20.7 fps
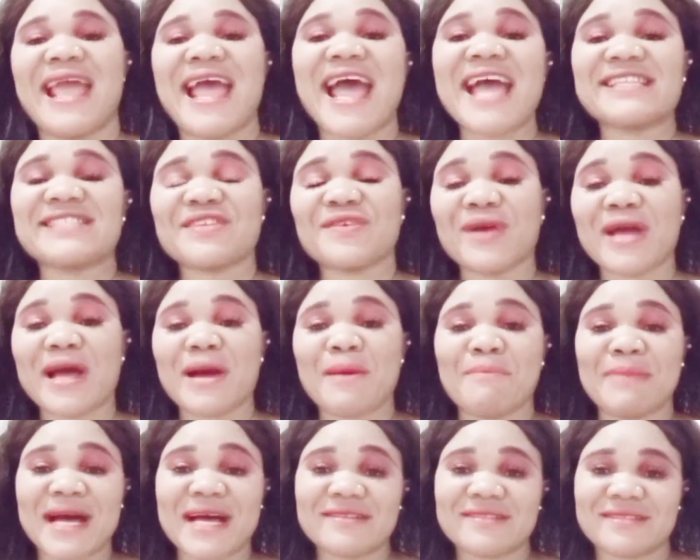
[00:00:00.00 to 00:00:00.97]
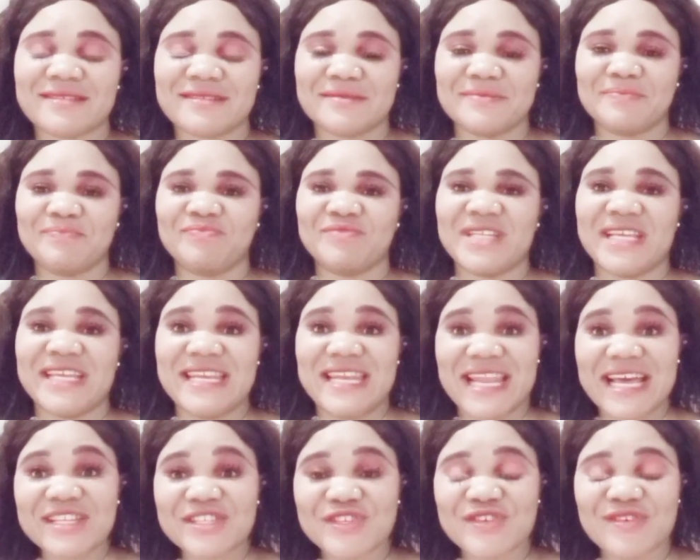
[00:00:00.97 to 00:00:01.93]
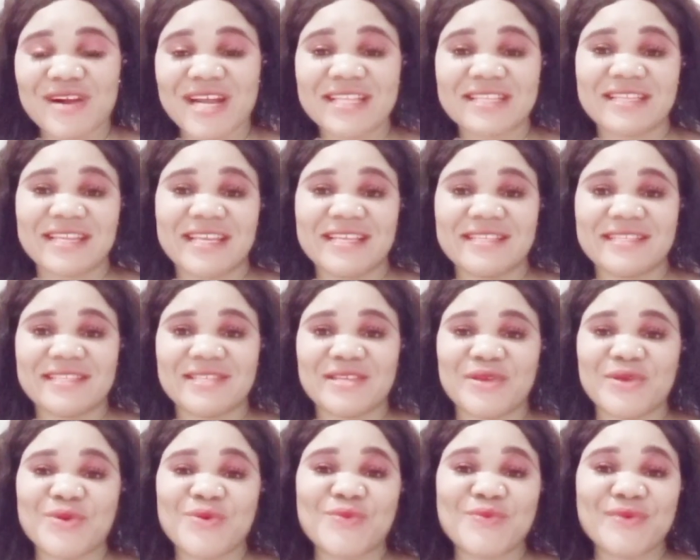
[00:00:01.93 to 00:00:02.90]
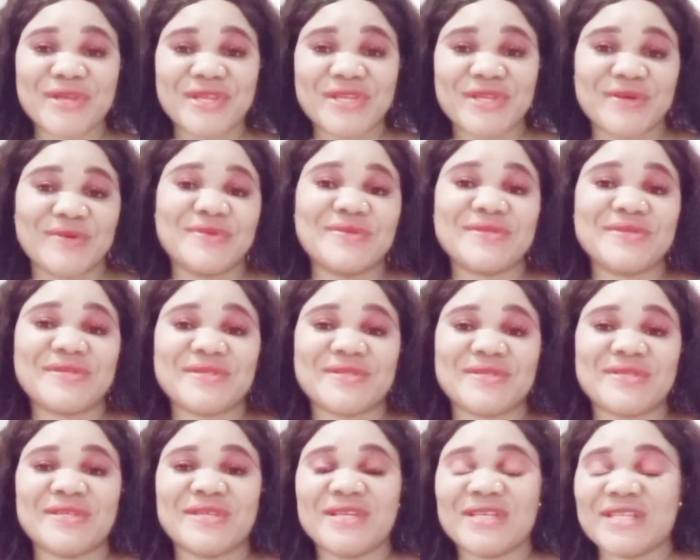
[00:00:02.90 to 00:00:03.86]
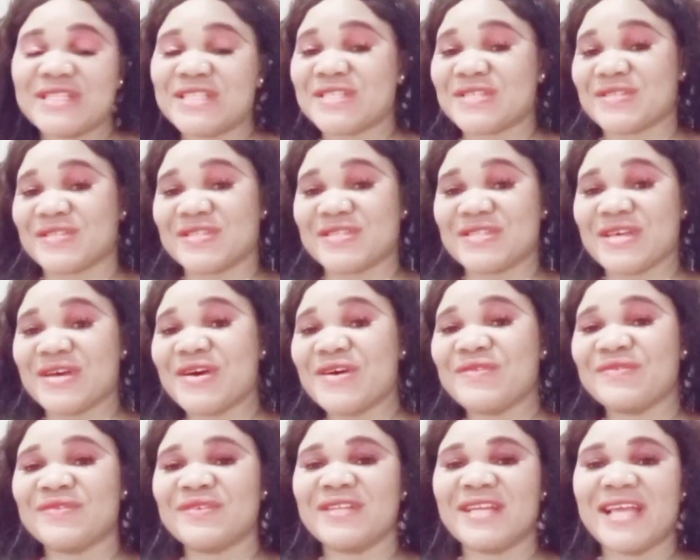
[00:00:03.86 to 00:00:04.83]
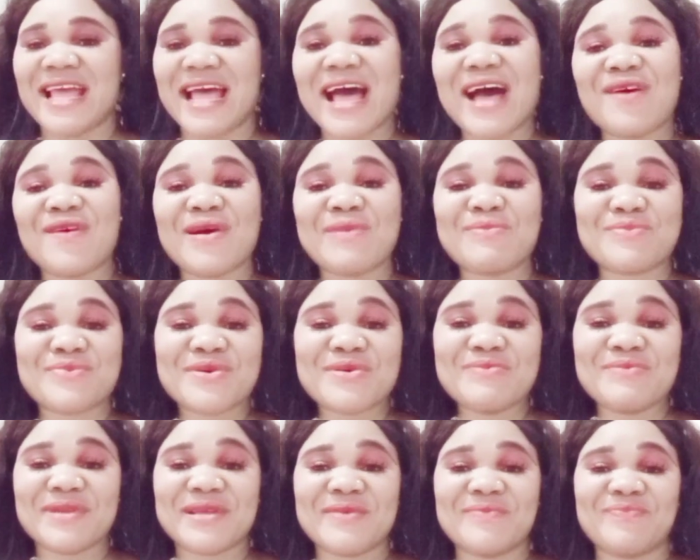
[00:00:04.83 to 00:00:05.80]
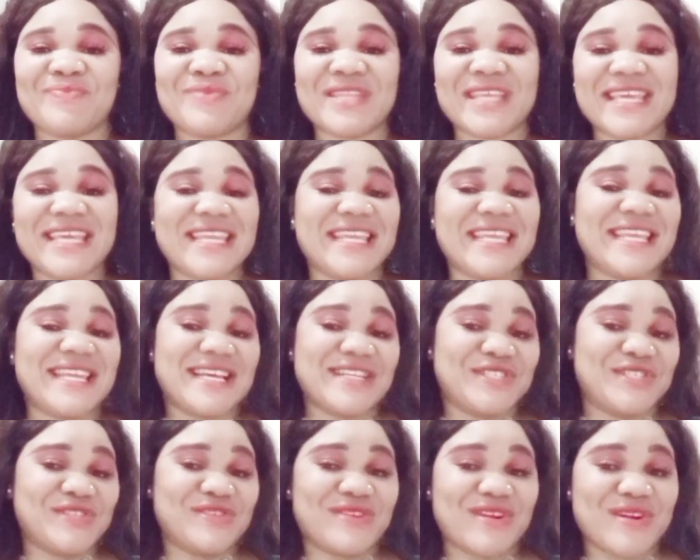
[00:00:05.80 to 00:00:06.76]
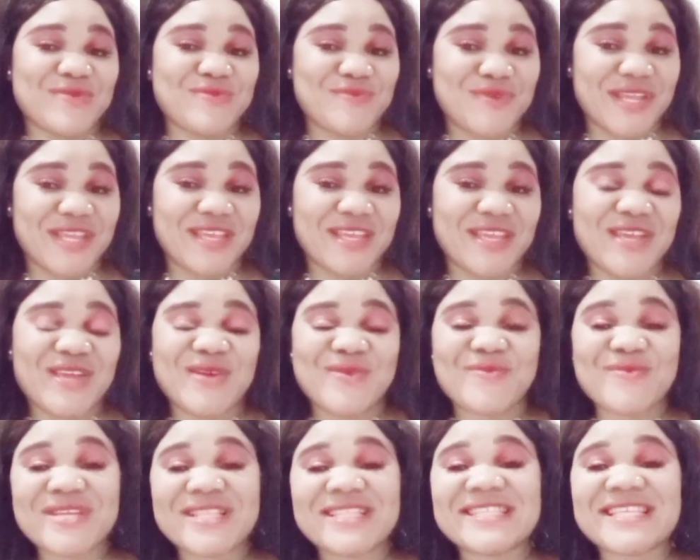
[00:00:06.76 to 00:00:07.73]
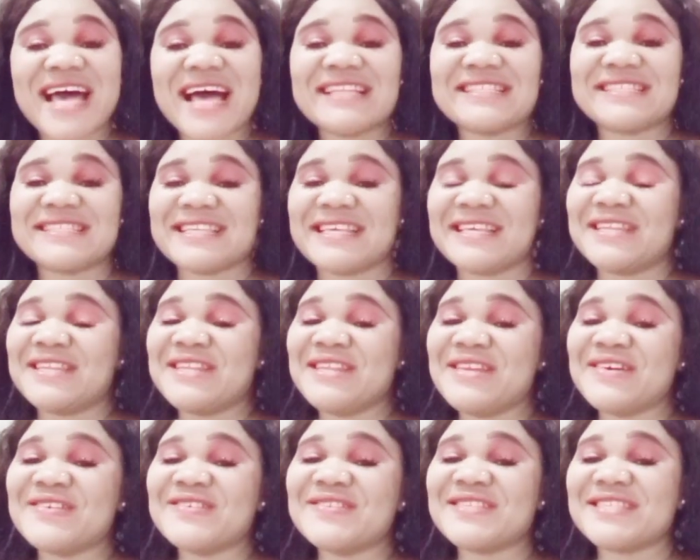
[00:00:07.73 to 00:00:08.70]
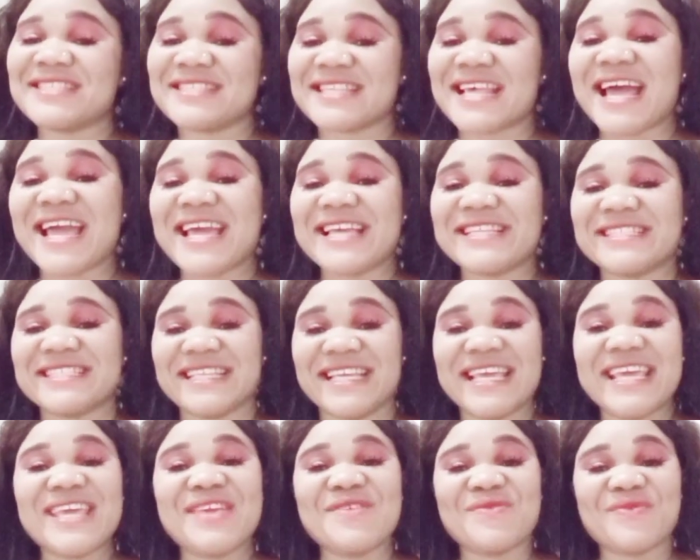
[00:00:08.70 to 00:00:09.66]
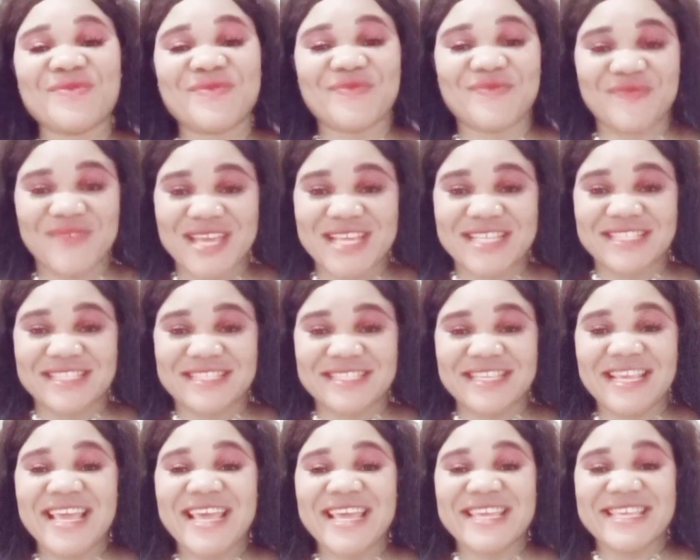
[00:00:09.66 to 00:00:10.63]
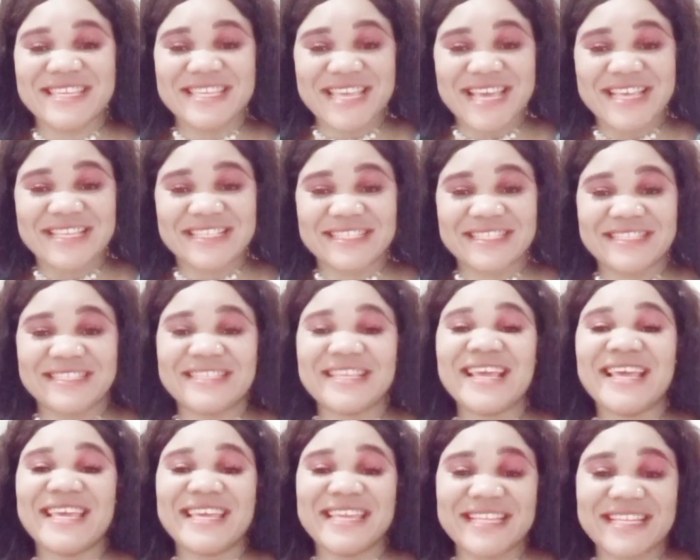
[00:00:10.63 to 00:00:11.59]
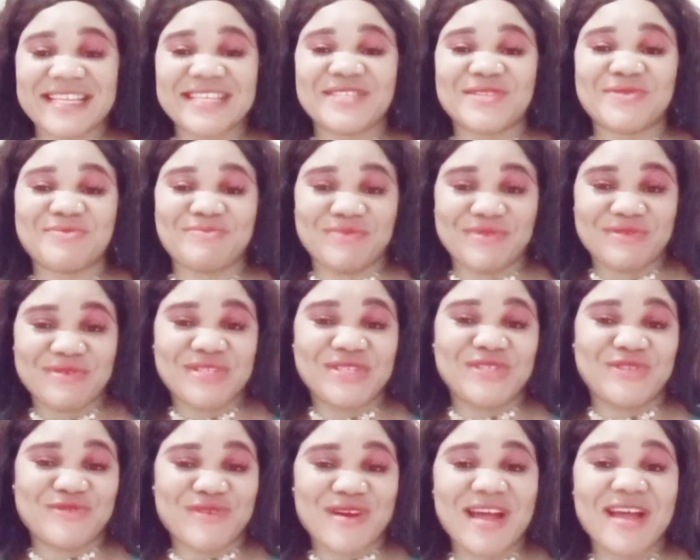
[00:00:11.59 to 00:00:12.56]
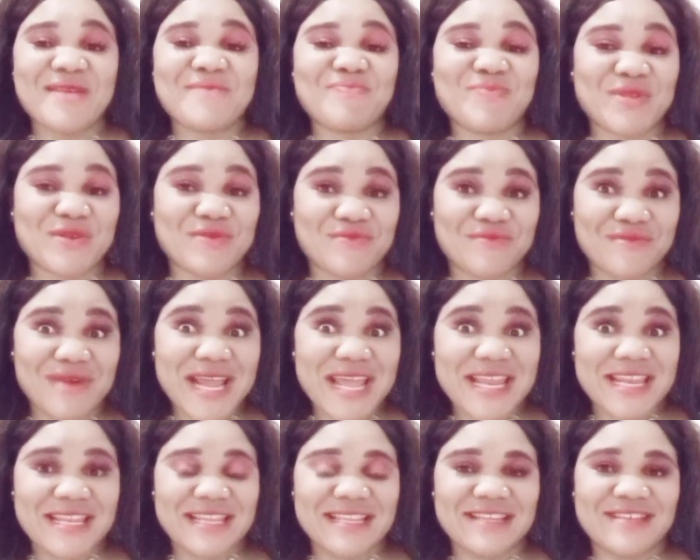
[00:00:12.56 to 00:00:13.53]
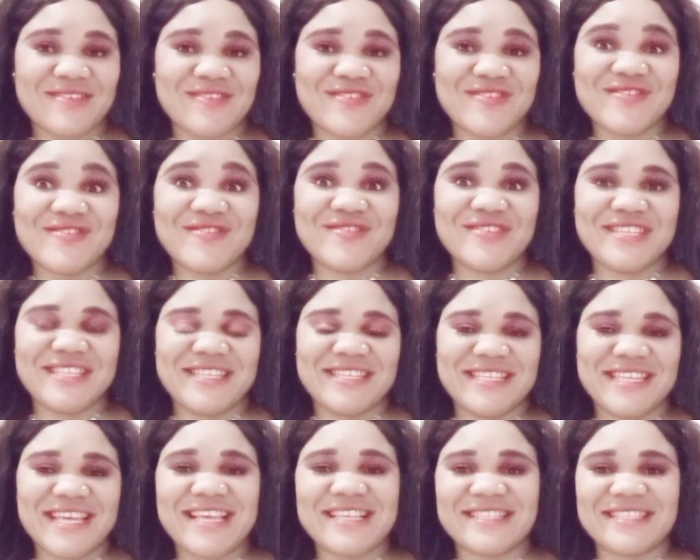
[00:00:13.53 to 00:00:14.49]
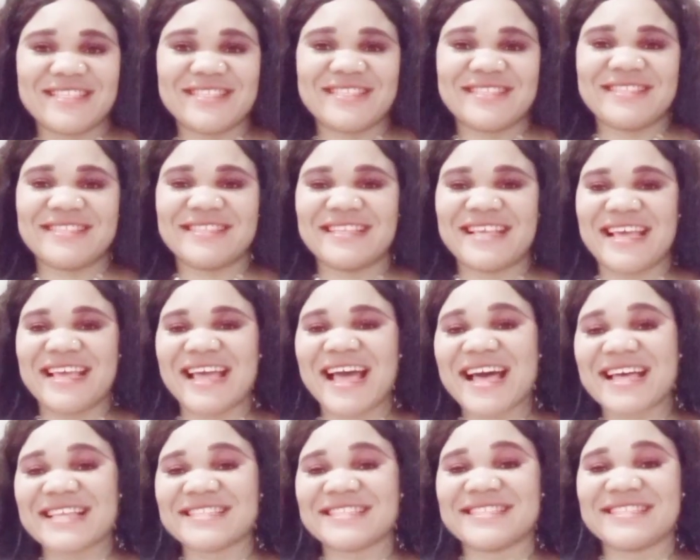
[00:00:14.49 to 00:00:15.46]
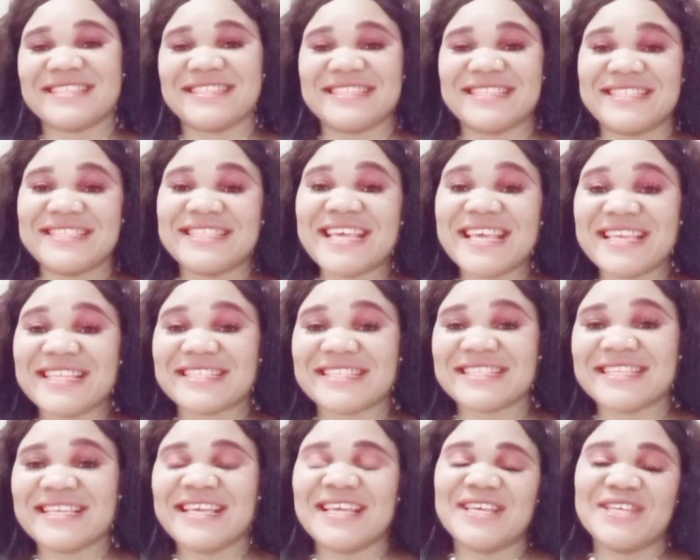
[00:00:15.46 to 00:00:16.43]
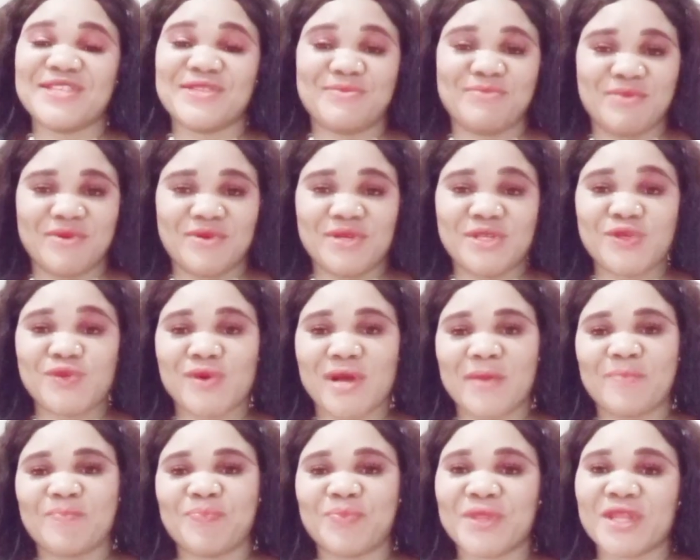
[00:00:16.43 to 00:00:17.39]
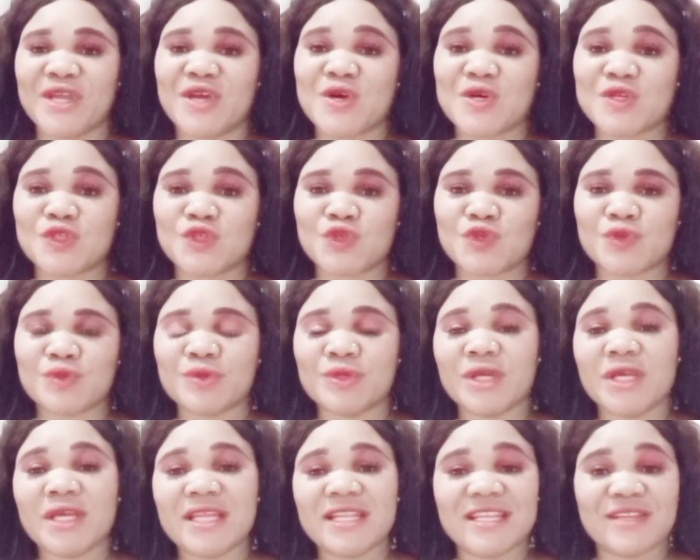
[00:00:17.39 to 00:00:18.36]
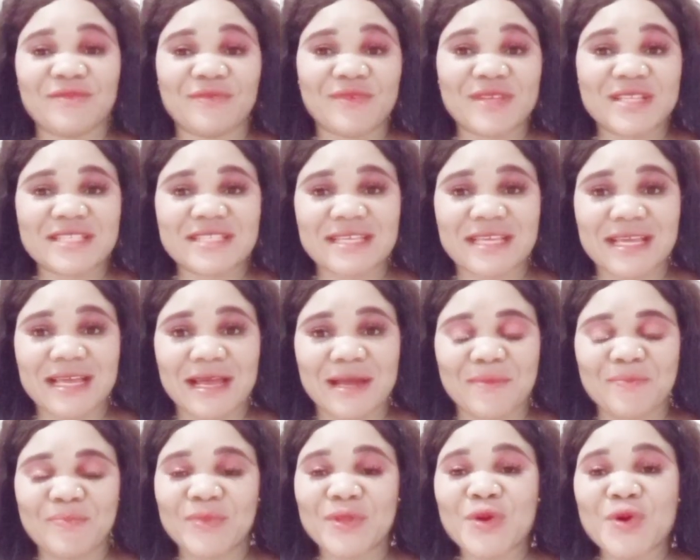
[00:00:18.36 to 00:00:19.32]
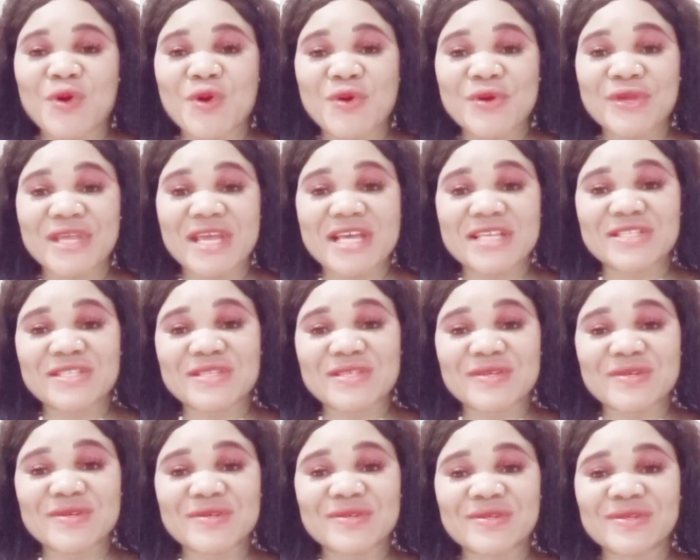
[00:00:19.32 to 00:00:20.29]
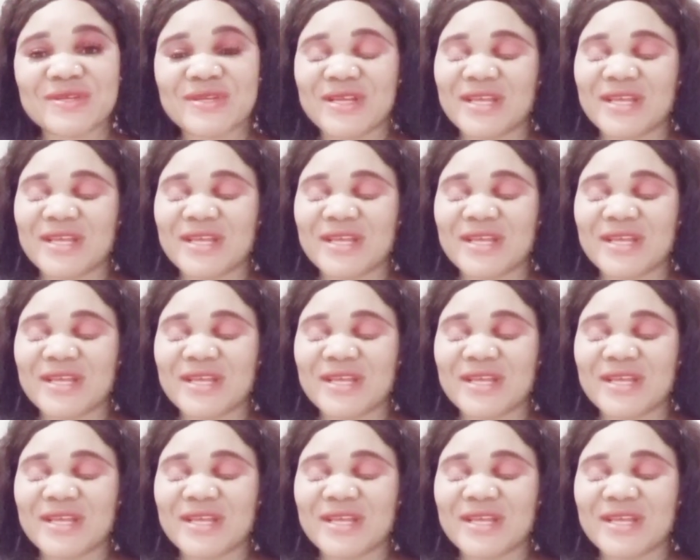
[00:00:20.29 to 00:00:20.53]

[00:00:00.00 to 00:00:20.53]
I talk about natural things we use to solve our problem in a natural way without no side effect. Yes, in the spiritual realm. Oh yes, as it is, spiritual control the physical. Oh yes. So